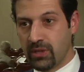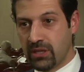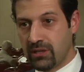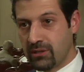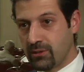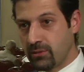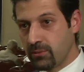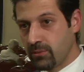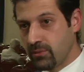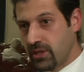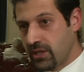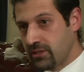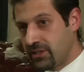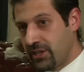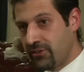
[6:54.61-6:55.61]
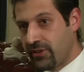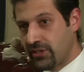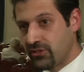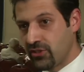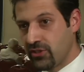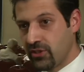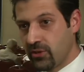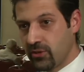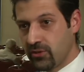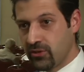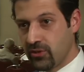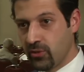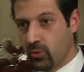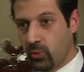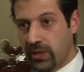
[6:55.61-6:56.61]
uh, adhering to the
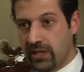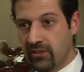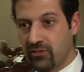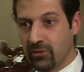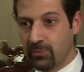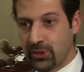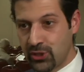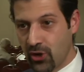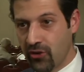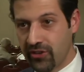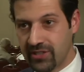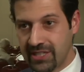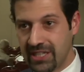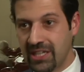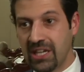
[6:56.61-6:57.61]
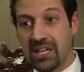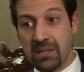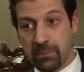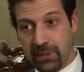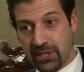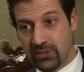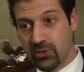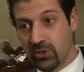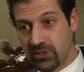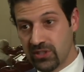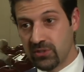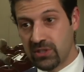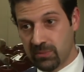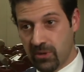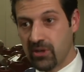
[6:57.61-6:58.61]
to the will of the majority, but it's
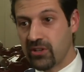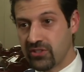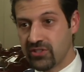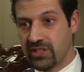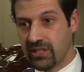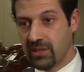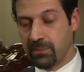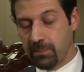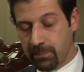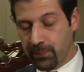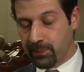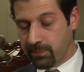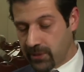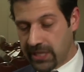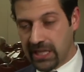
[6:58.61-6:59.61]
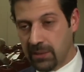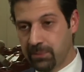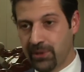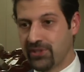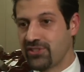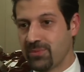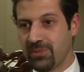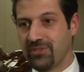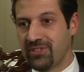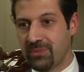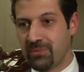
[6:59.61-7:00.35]
also democracy. A key principle of